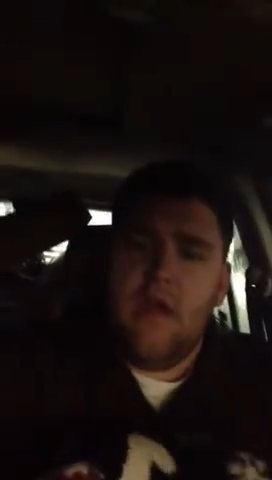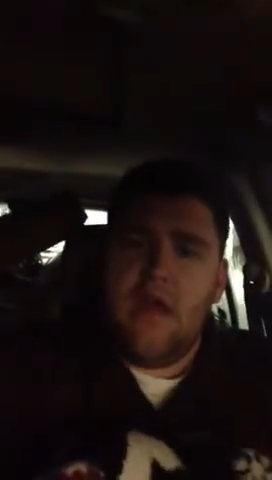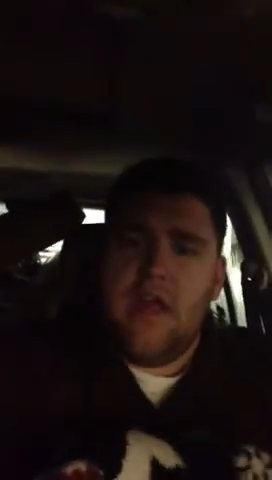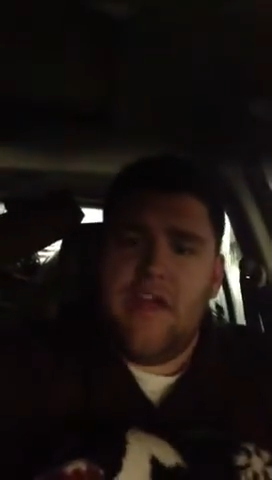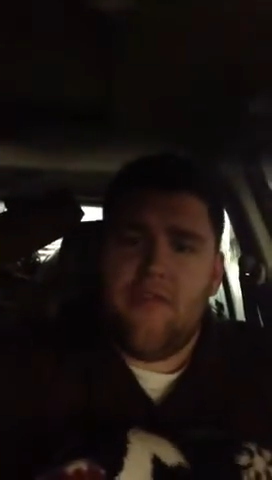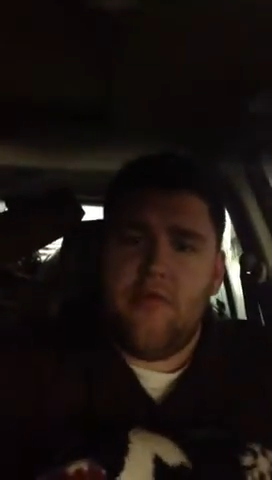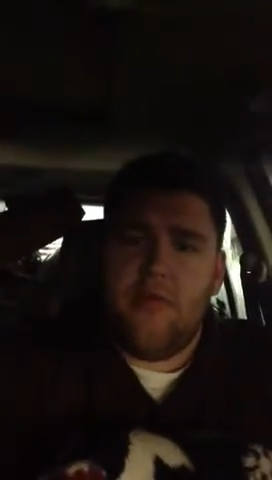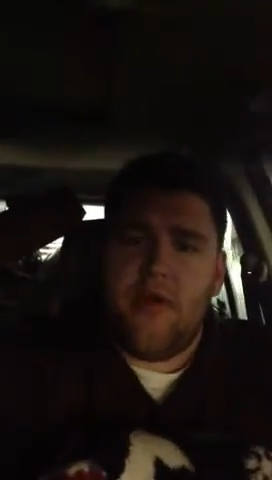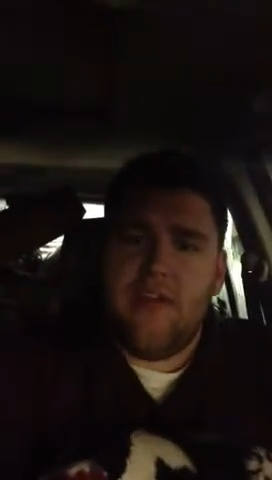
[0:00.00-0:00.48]

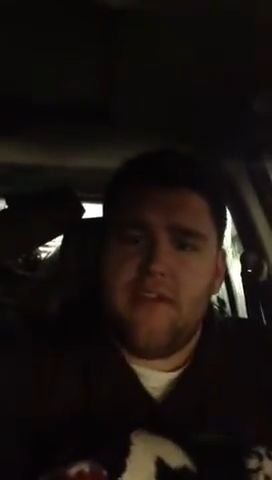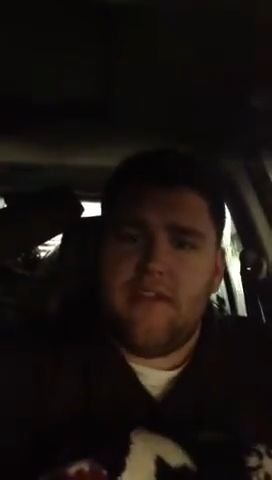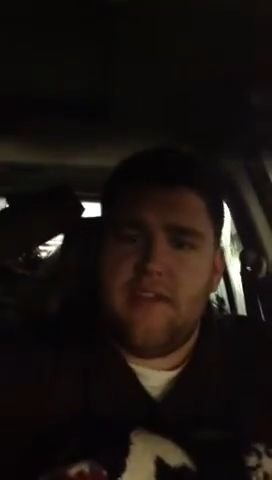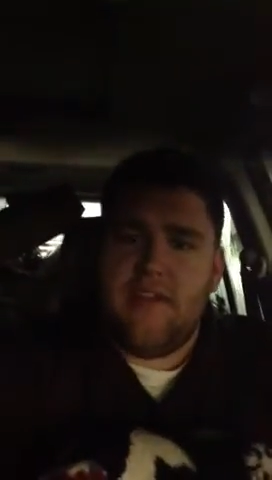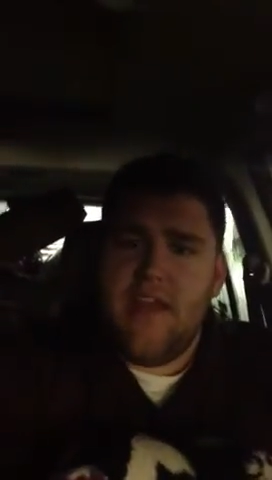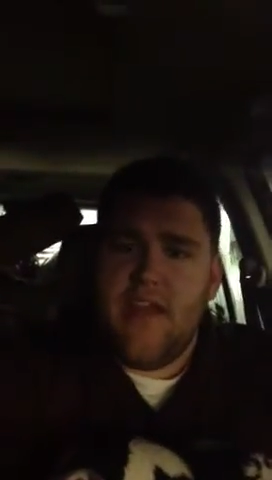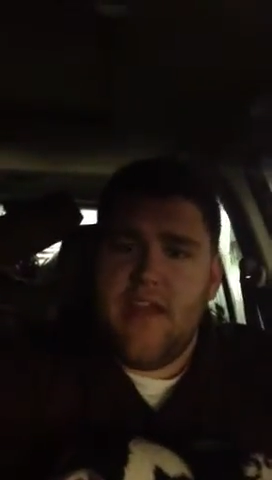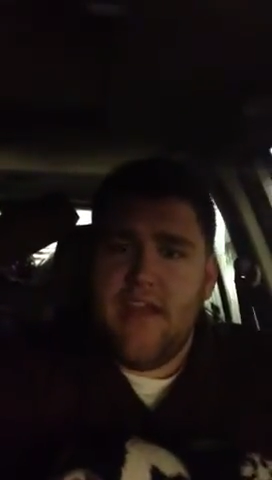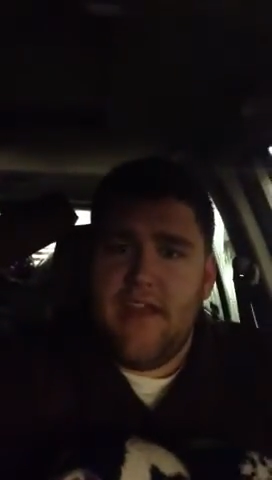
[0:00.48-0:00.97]
Hey everybody,
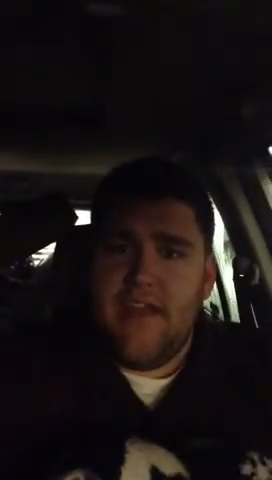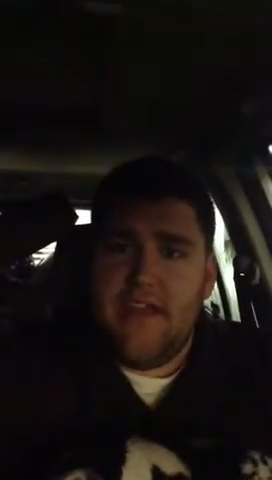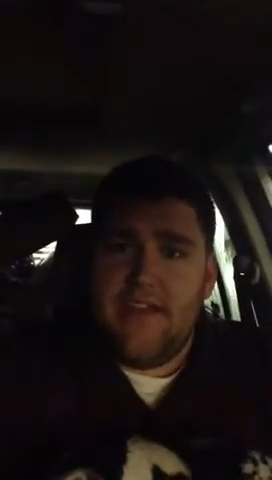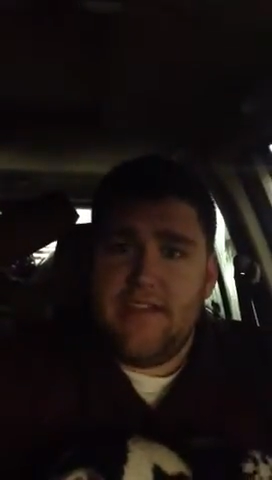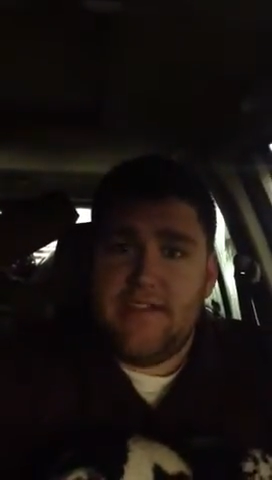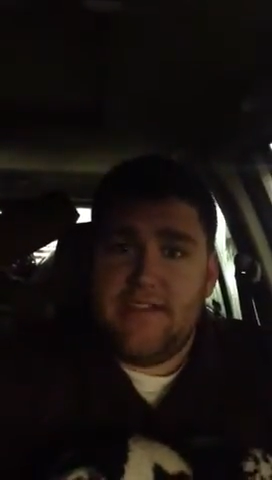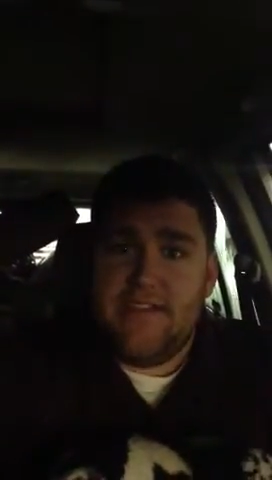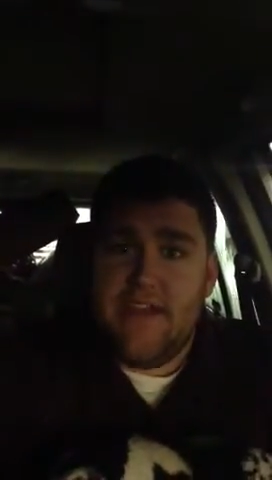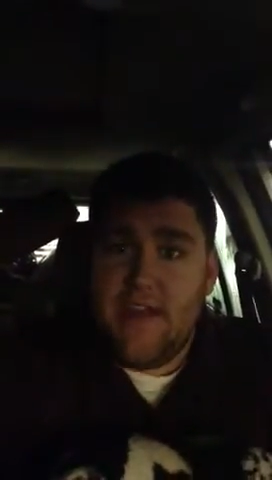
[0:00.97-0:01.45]
today
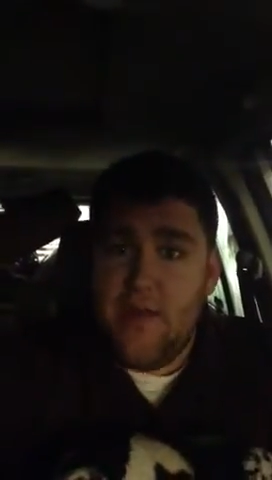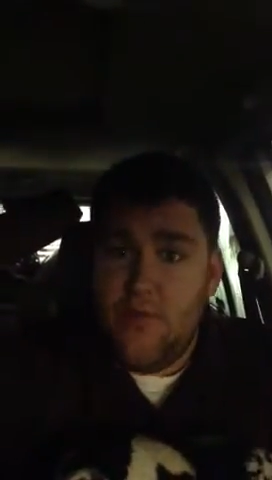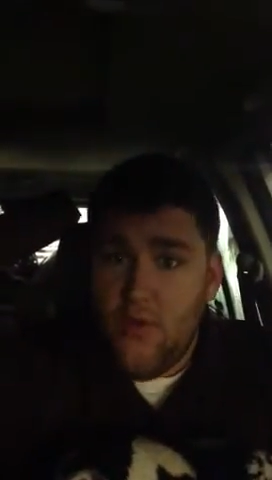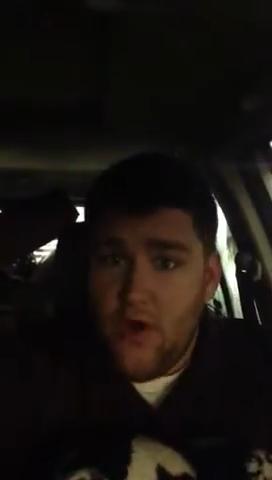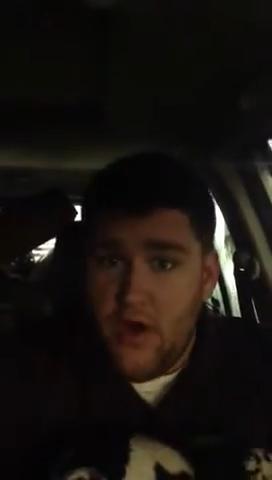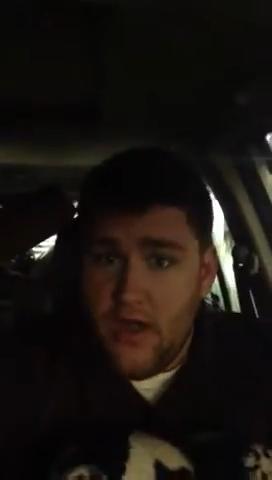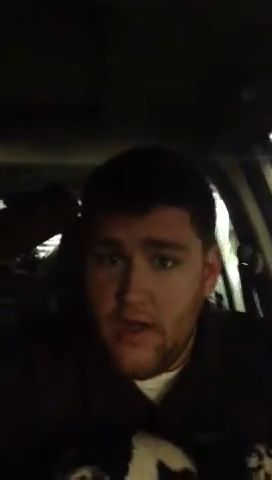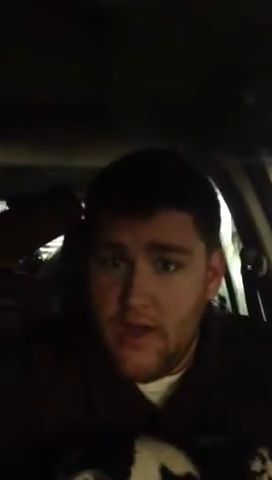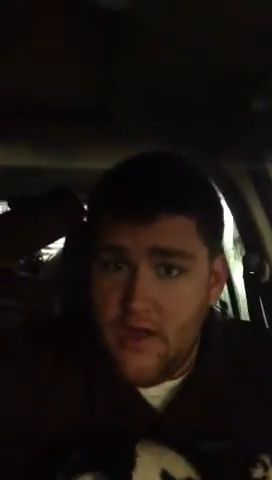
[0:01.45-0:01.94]
is day
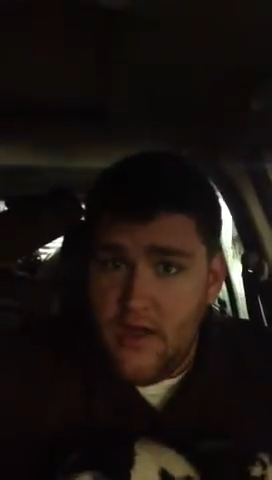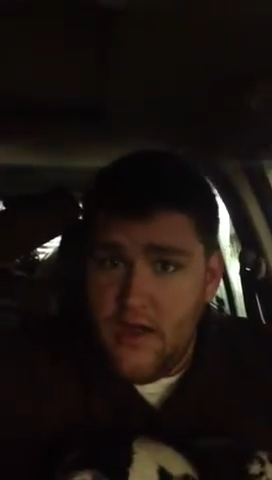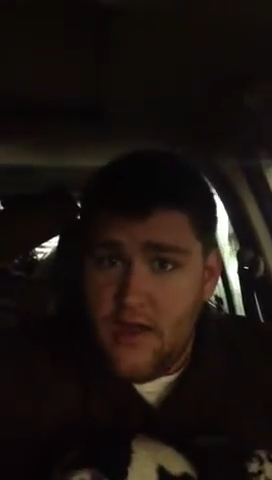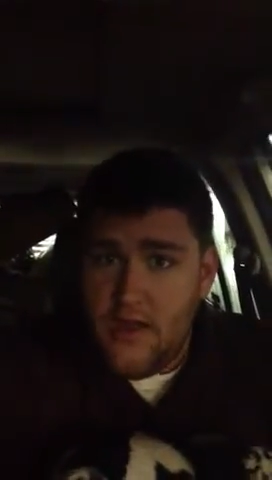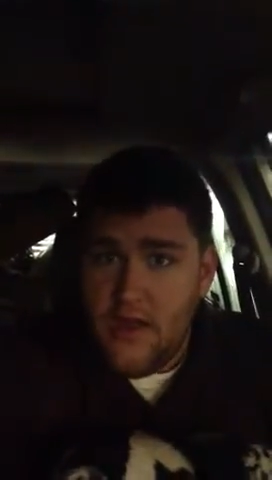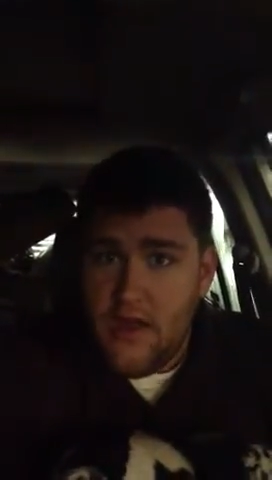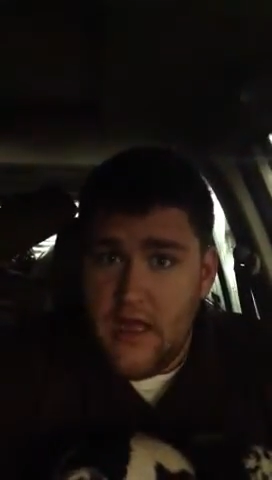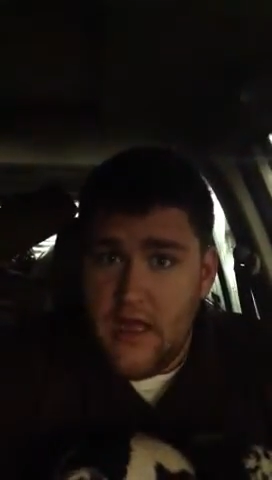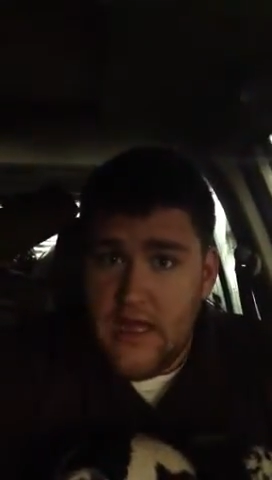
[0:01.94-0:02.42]
one
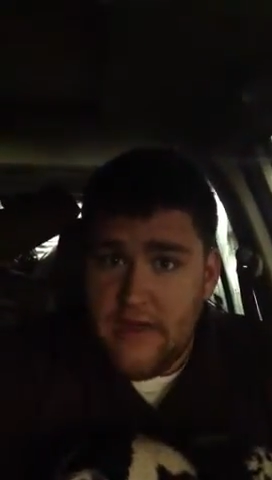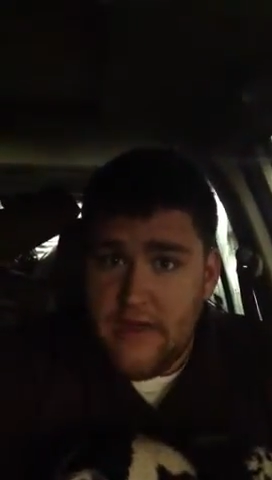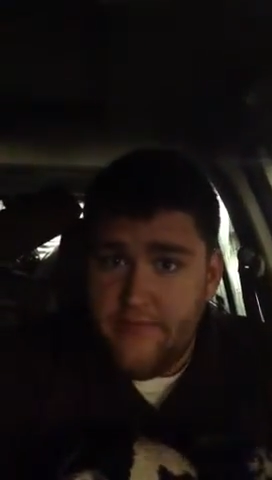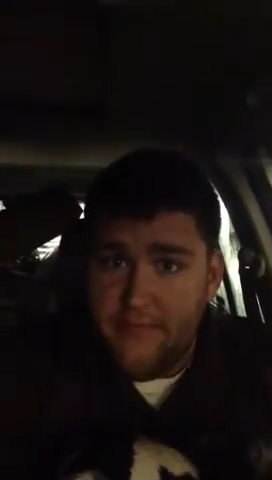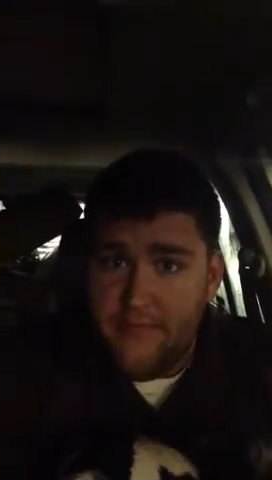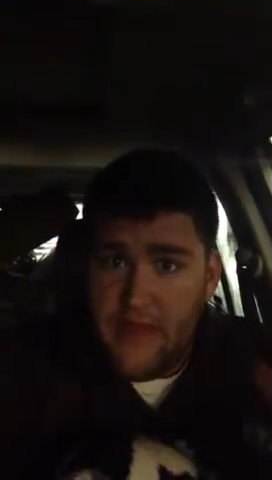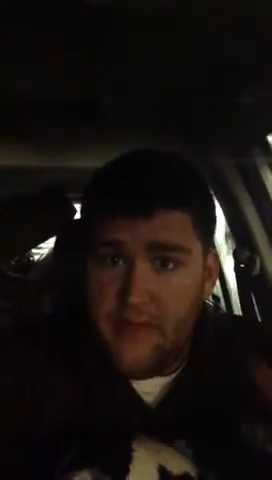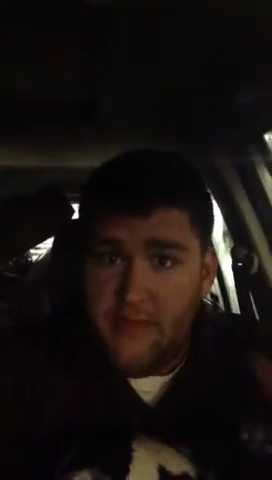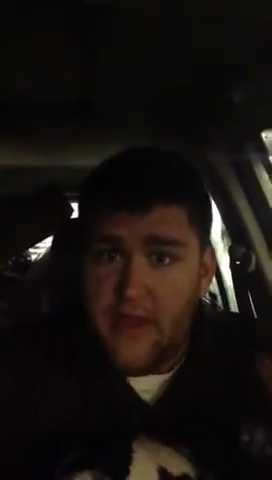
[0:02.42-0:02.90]

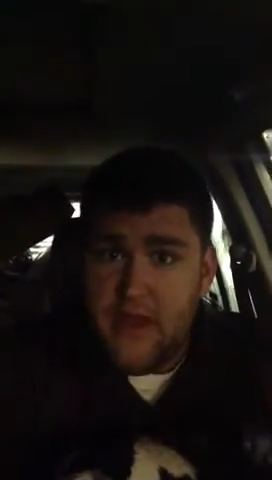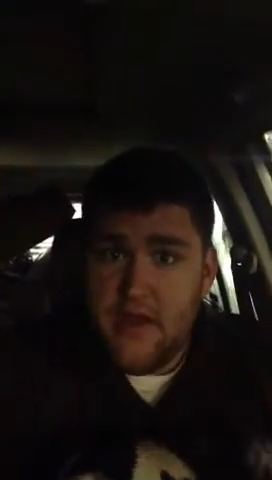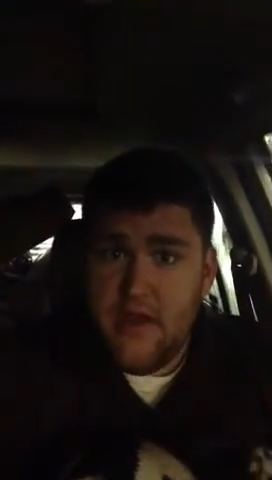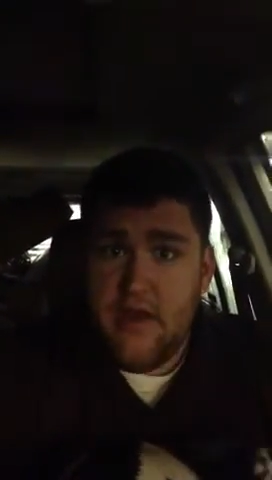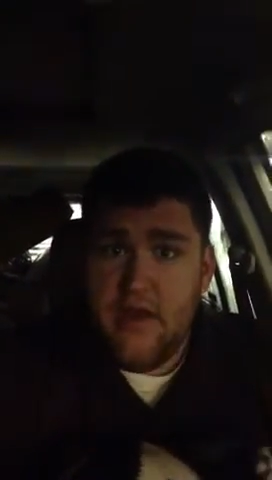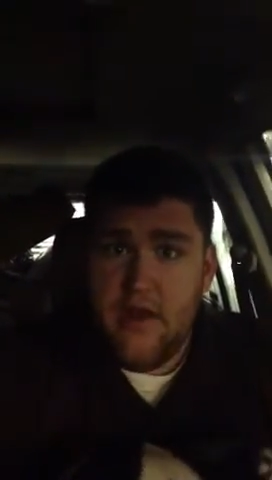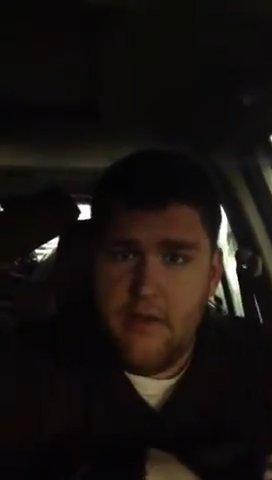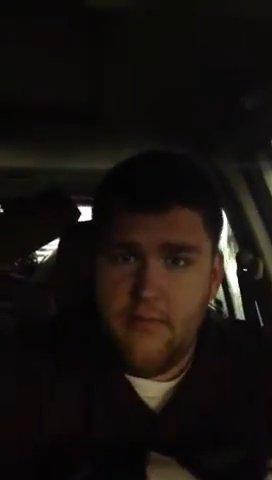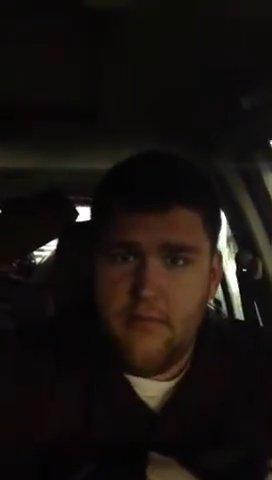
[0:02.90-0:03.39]
of me
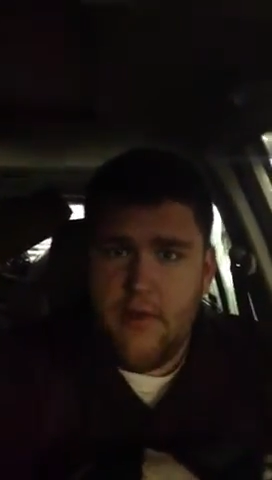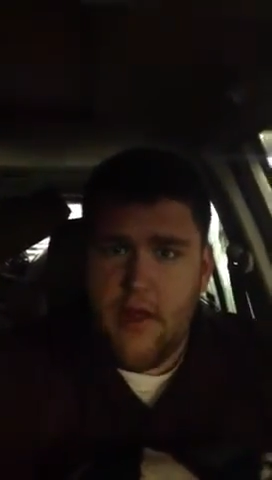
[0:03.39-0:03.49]
being